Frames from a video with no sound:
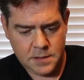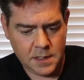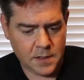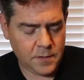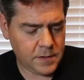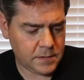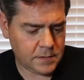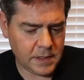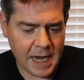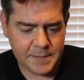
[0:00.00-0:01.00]
you know,
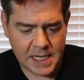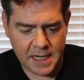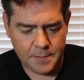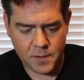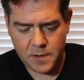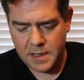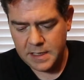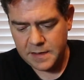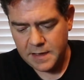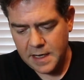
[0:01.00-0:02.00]
laptop or
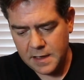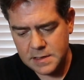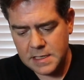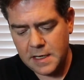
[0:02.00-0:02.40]
anything else.